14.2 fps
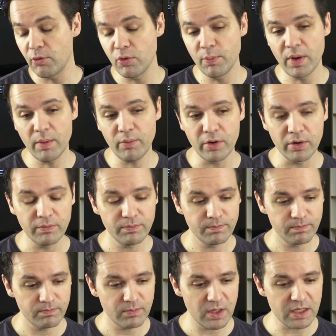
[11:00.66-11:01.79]
remember,
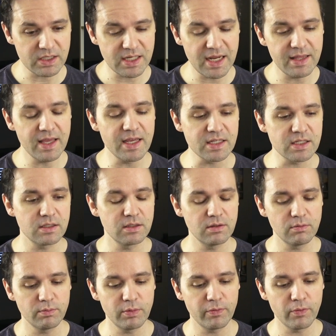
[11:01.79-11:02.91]
I'll say this
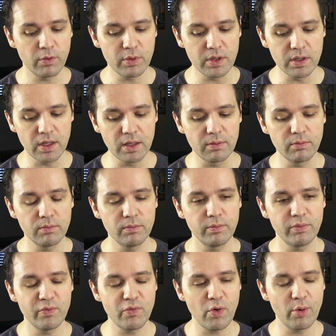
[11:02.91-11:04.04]
before we
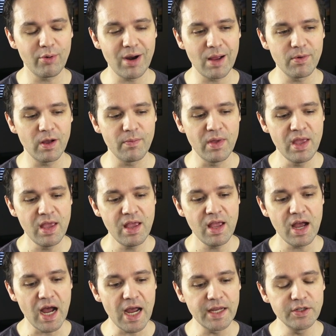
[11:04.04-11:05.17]
wrap up.
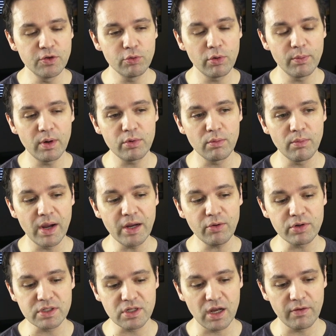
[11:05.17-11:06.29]
I do remember
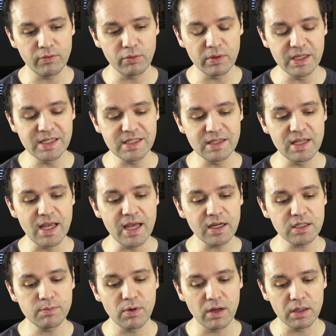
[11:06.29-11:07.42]
Microsoft releasing the
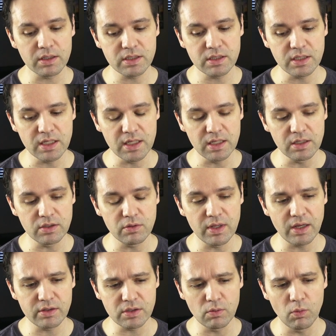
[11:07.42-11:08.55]
Xbox in
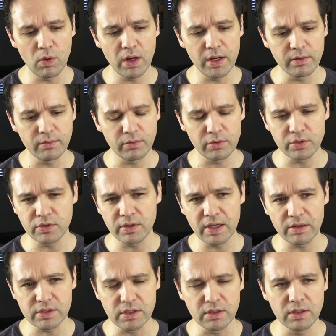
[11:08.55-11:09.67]
2001 or
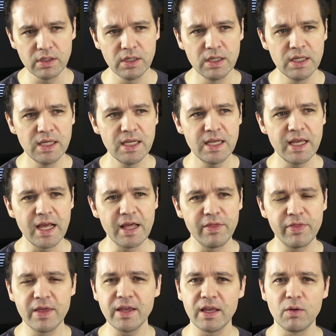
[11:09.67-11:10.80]
2000 and
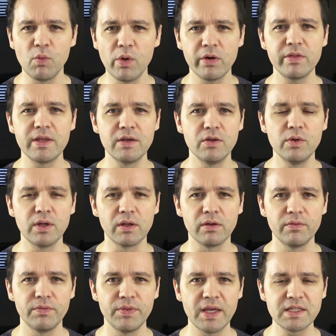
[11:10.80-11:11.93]
thinking, what are they doing?
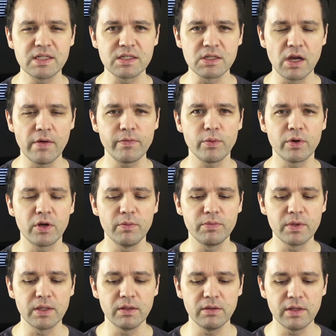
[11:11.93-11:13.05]
That's a software
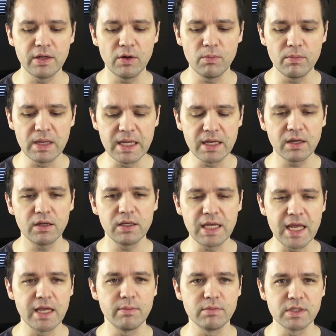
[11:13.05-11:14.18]
company. They don't make
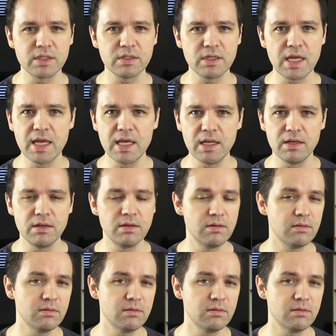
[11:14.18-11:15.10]
games. And